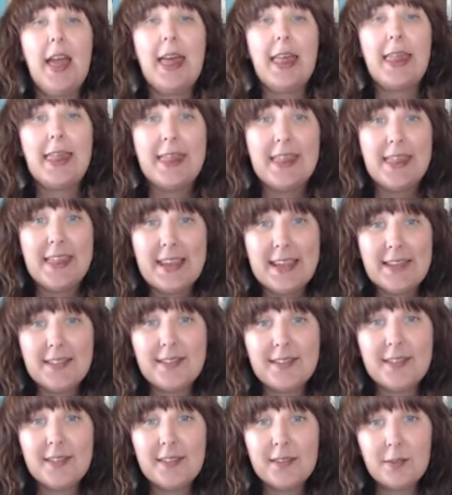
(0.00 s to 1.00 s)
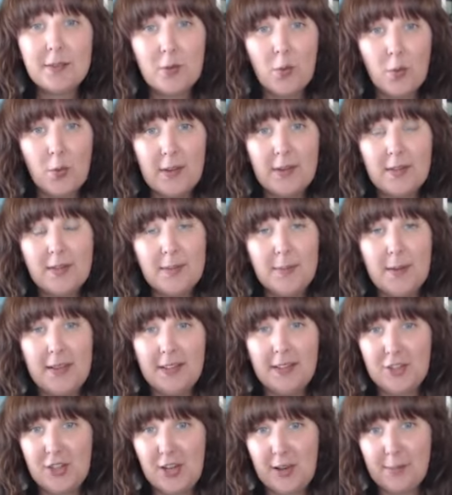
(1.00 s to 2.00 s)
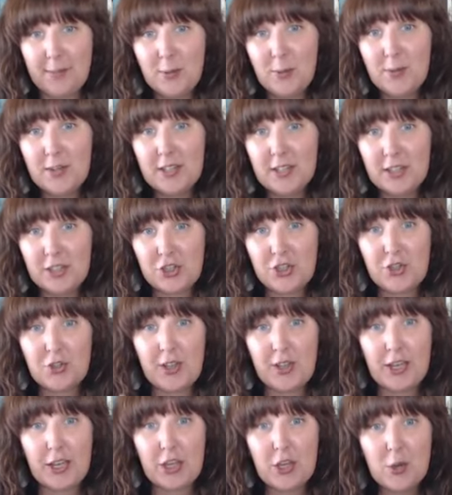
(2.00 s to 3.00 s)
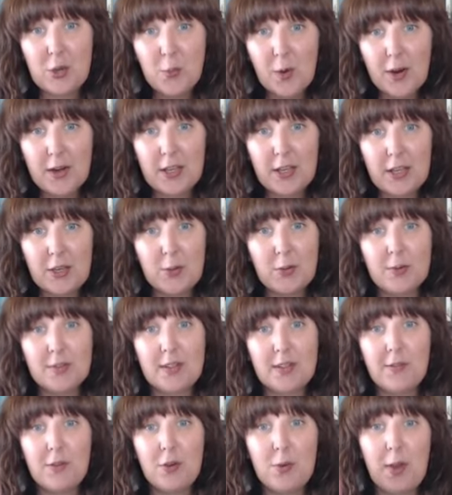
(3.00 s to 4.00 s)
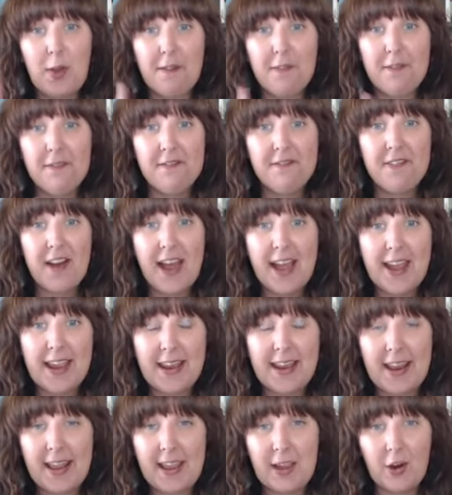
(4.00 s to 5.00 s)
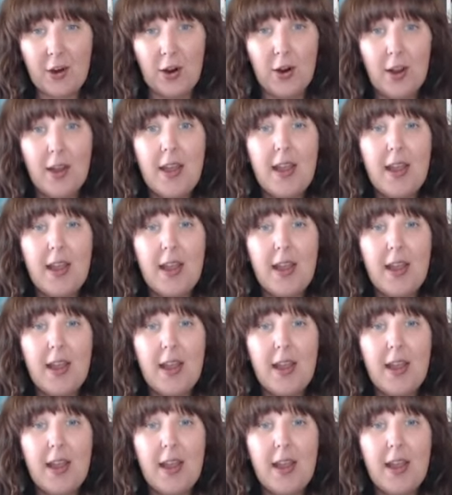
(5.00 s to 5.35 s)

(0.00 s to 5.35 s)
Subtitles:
This is going to be the shampoo and conditioner that you want to use if you have fine hair,